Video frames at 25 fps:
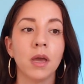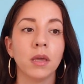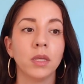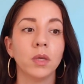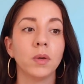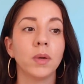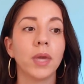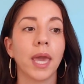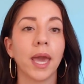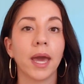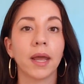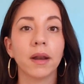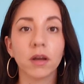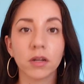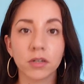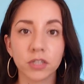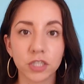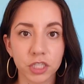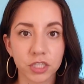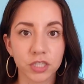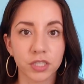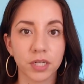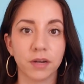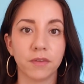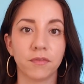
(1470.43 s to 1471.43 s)
you can
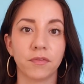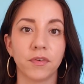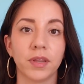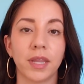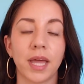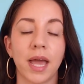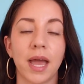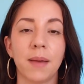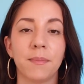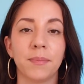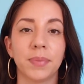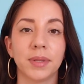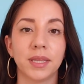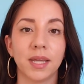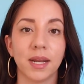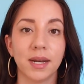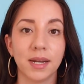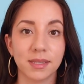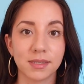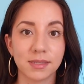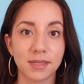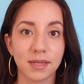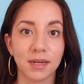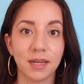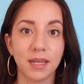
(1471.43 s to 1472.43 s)
audition for them, but then
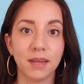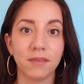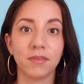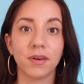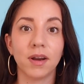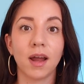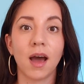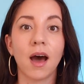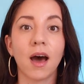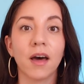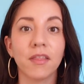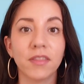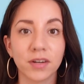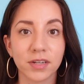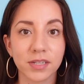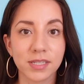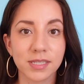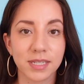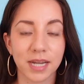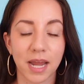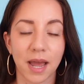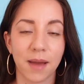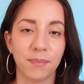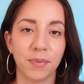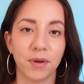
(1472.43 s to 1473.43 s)
it's an even other
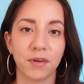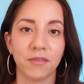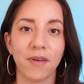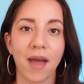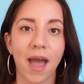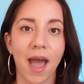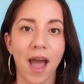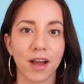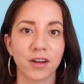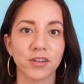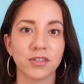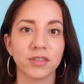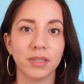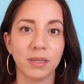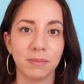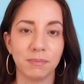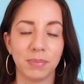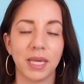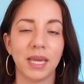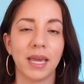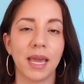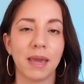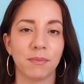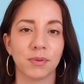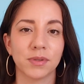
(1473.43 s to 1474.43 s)
step of actually
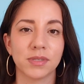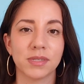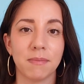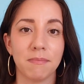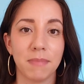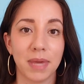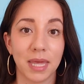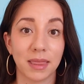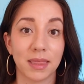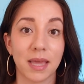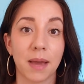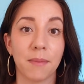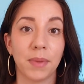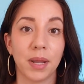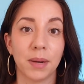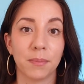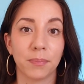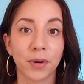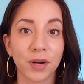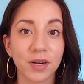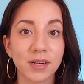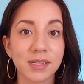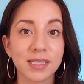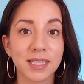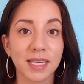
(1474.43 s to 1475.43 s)
being able to meet them in
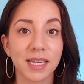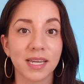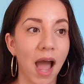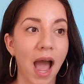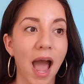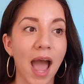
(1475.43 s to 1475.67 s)
person.